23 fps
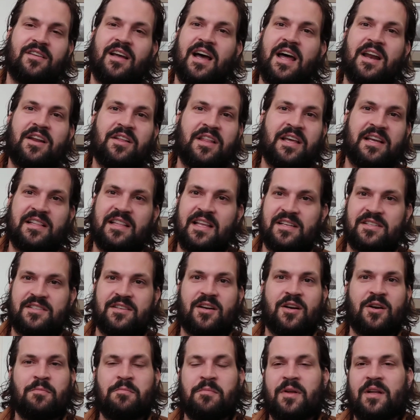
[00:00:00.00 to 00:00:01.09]
I don't like that
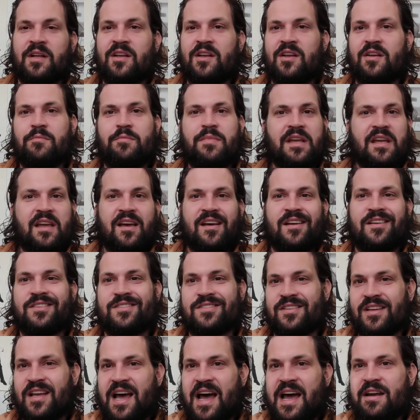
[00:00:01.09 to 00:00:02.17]
term,
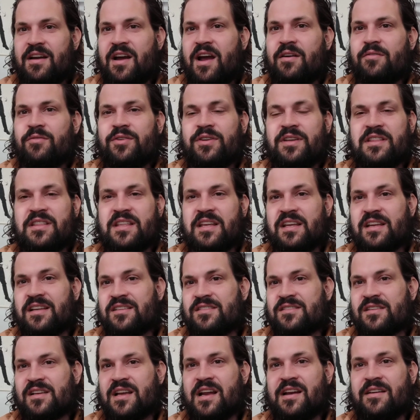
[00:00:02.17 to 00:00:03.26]
because I really think
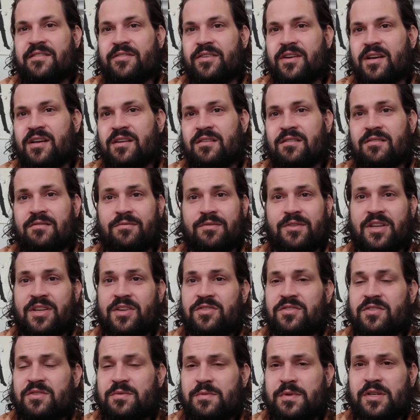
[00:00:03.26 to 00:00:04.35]
it's kind of a,
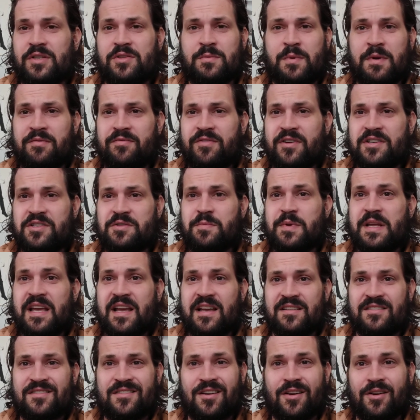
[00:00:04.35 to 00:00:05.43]
excuse my French,
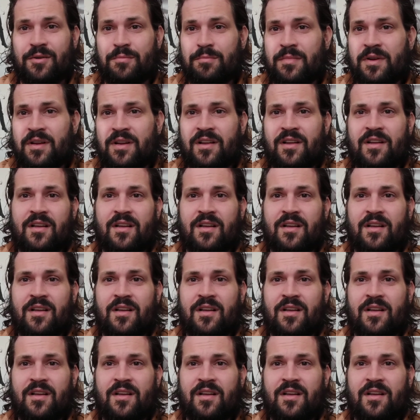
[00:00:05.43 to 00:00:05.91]
BS term.